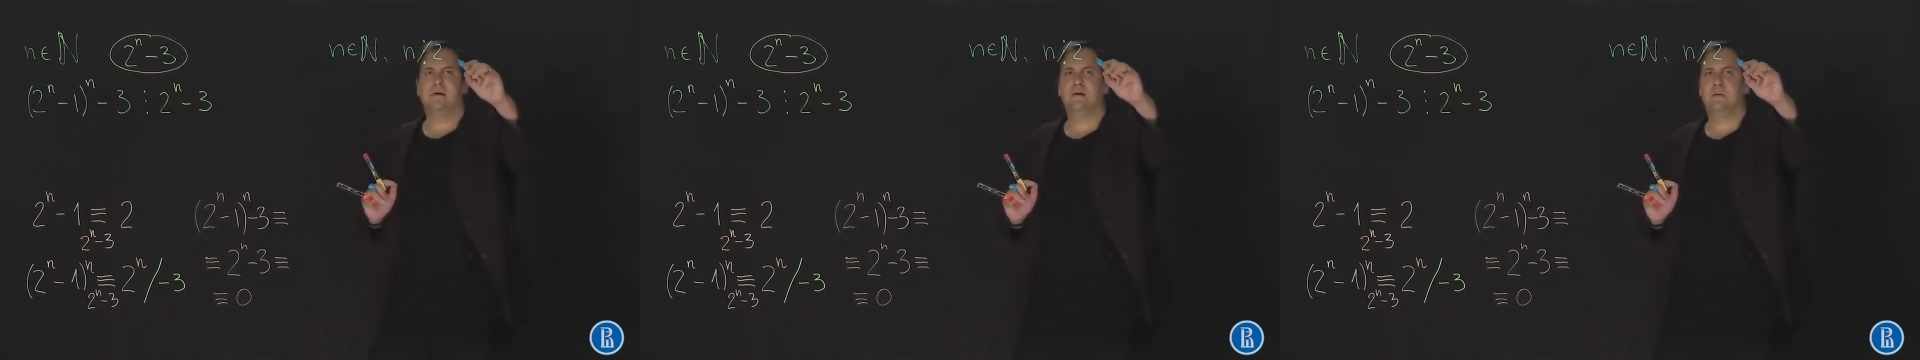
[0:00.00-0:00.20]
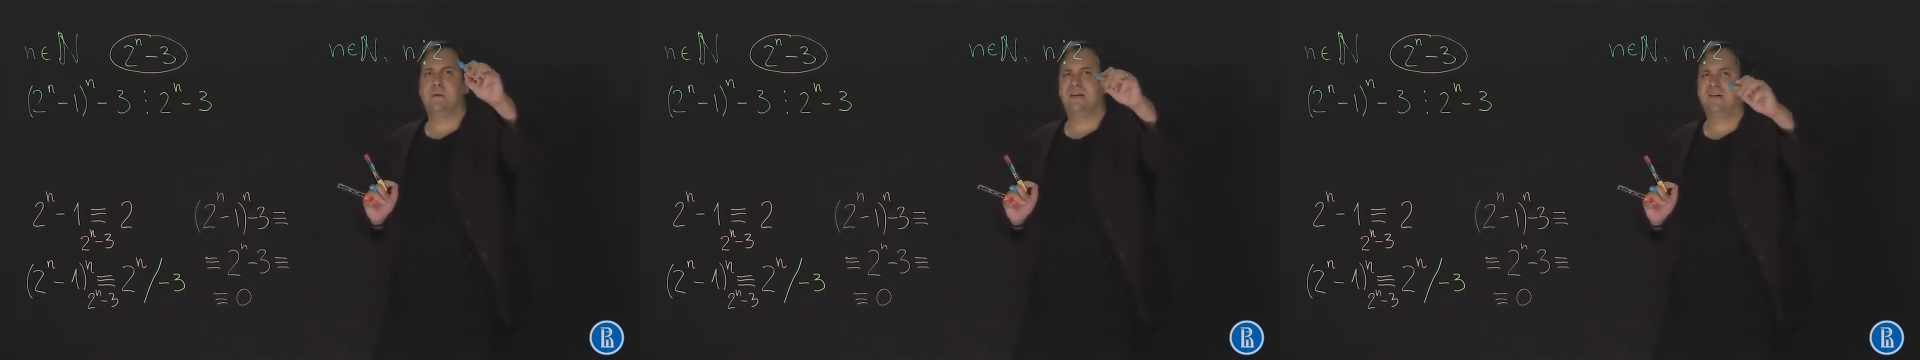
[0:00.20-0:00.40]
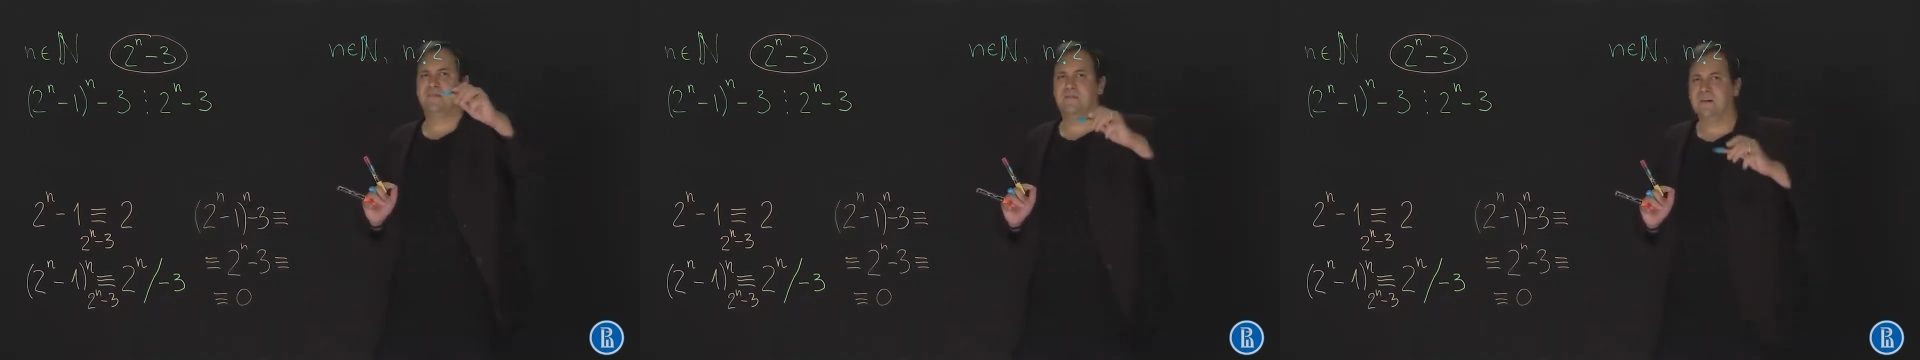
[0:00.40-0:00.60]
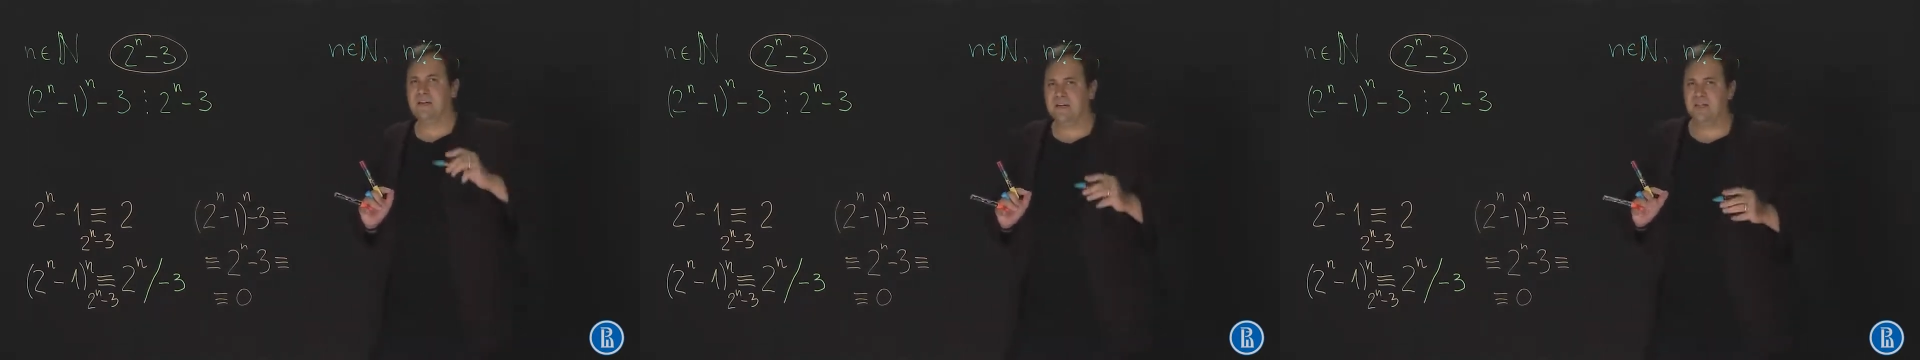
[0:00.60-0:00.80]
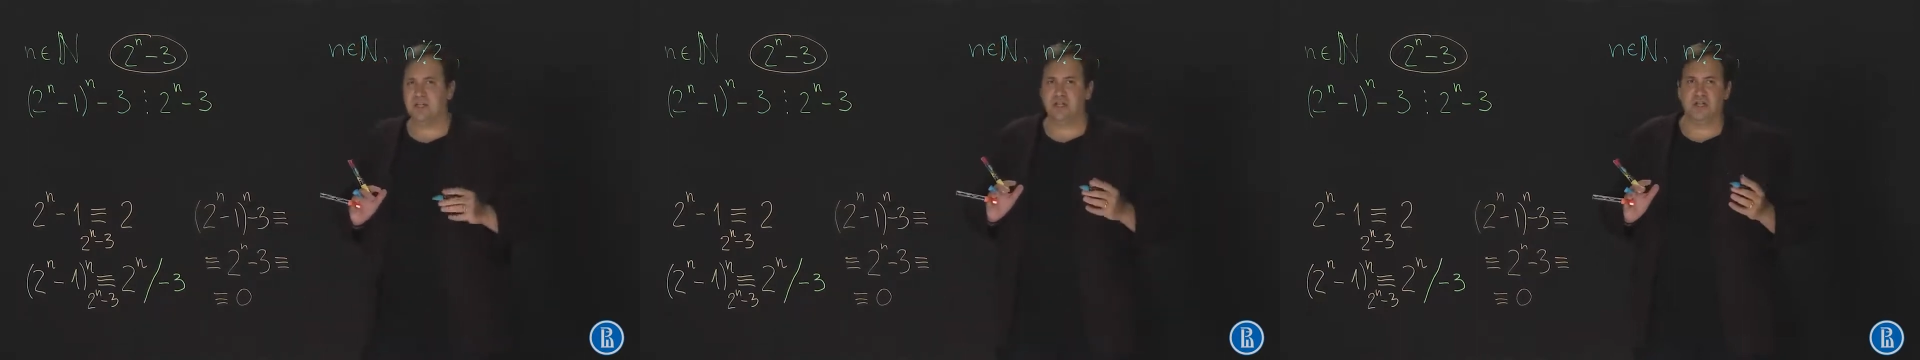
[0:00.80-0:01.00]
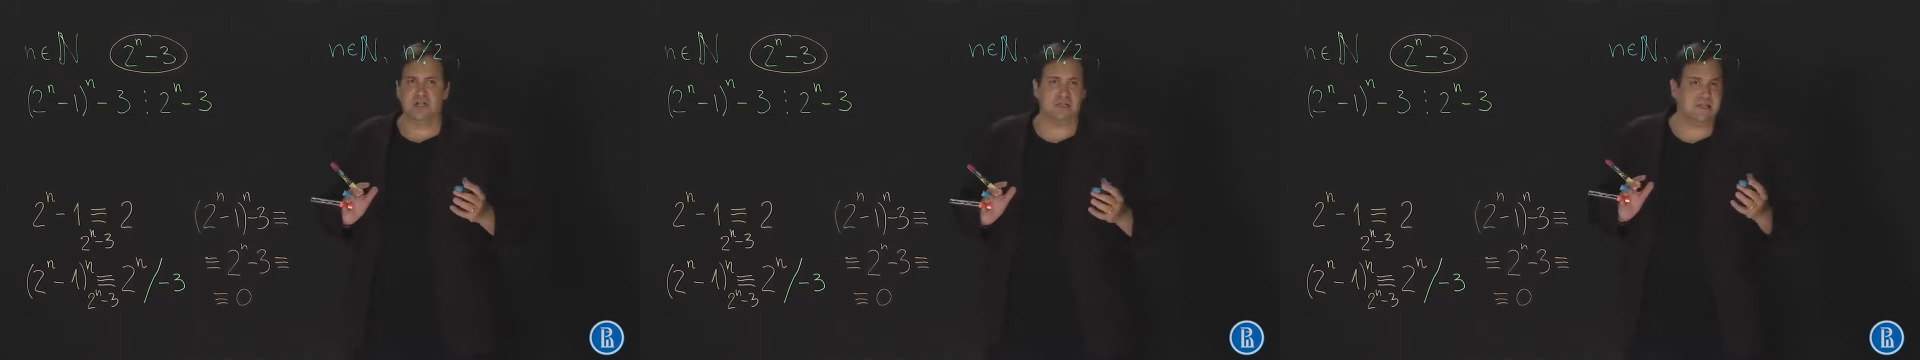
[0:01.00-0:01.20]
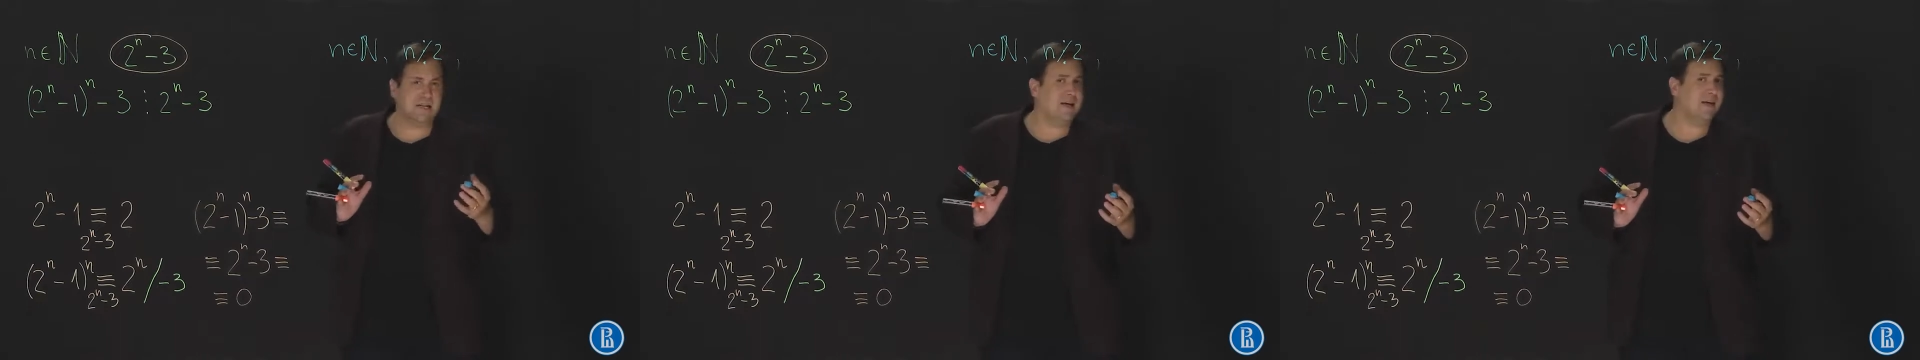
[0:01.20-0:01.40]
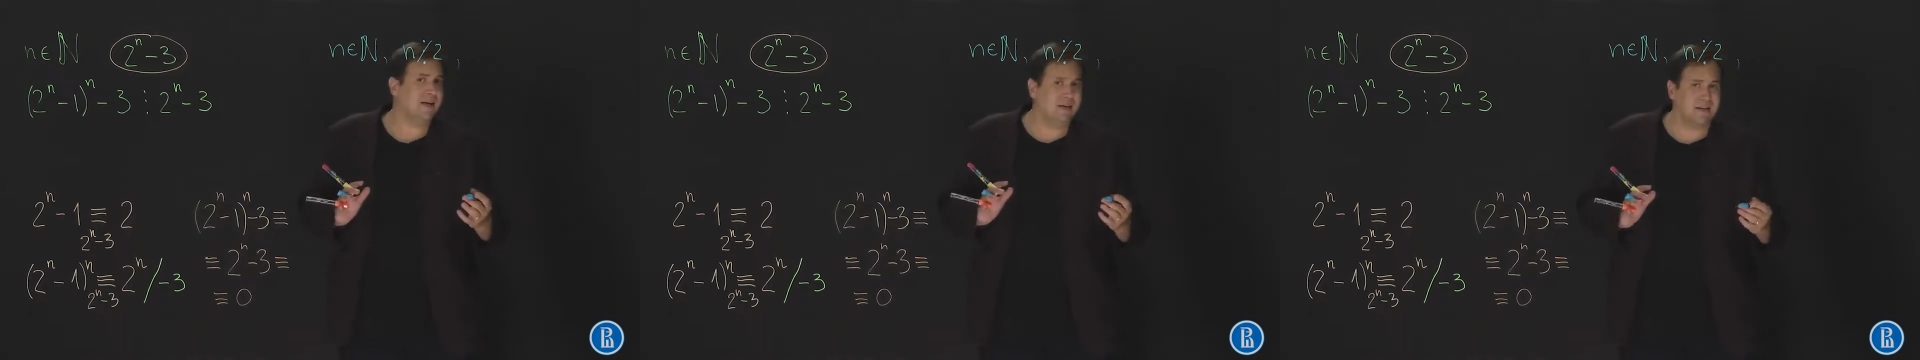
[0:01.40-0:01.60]
we have integers
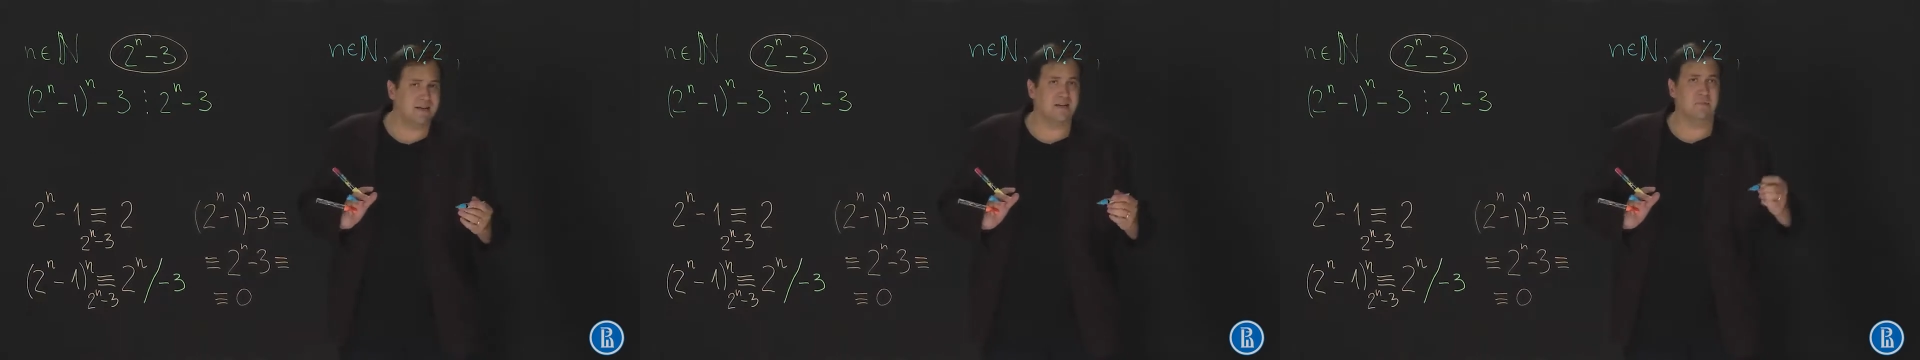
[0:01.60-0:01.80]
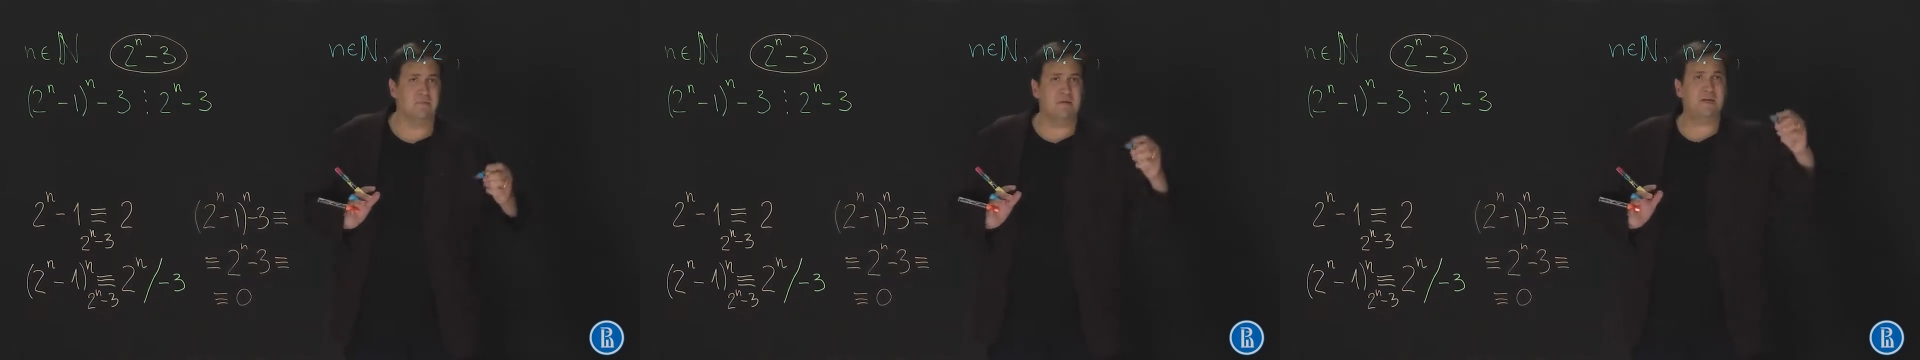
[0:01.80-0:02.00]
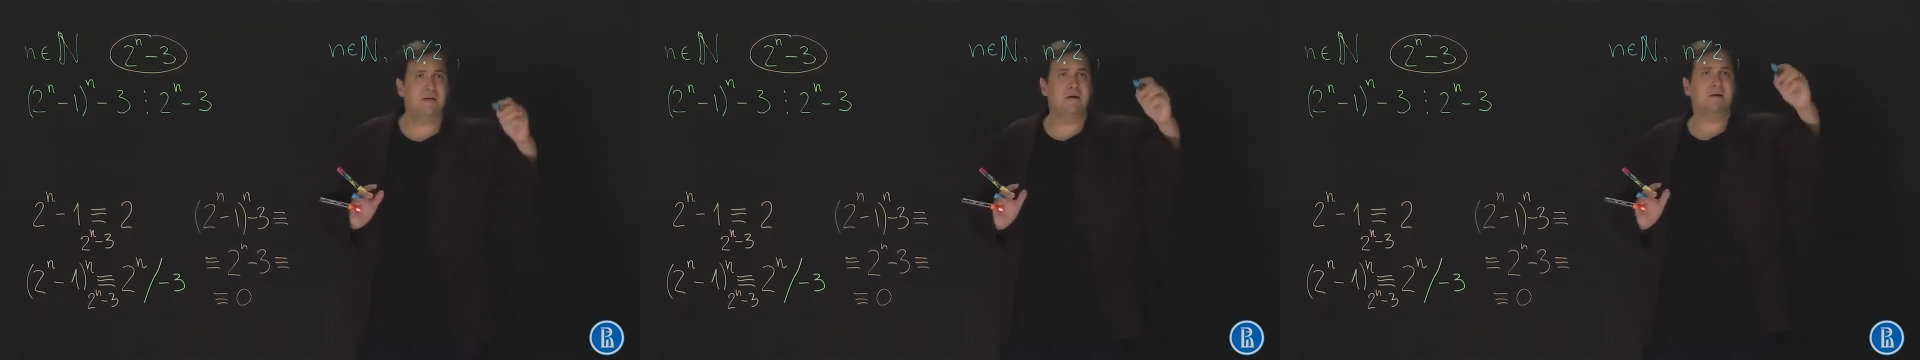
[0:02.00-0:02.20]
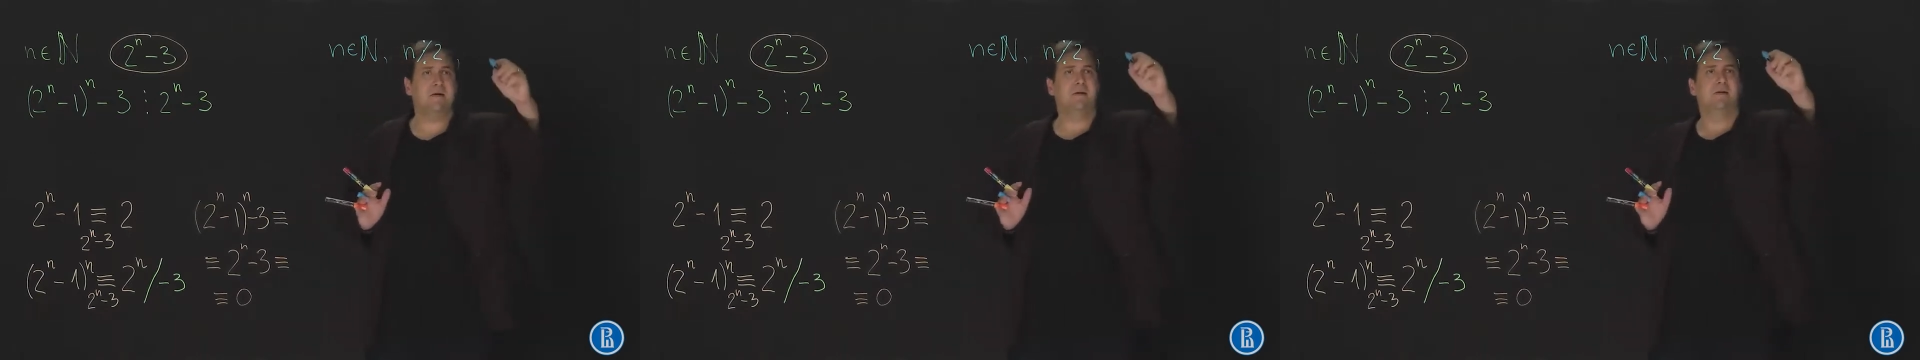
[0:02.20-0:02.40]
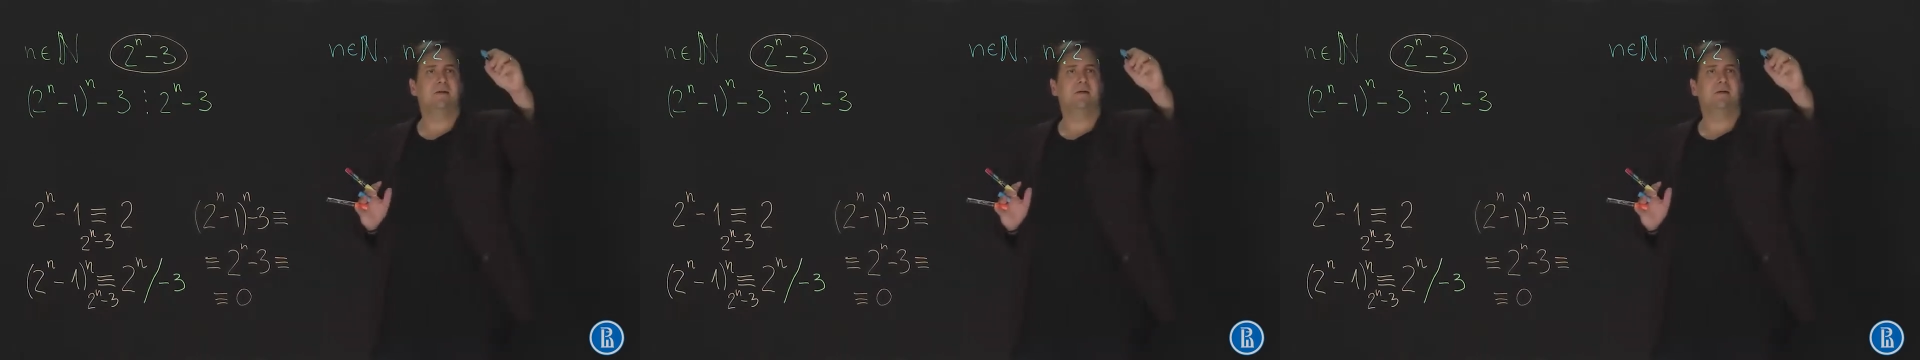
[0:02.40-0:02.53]
a and b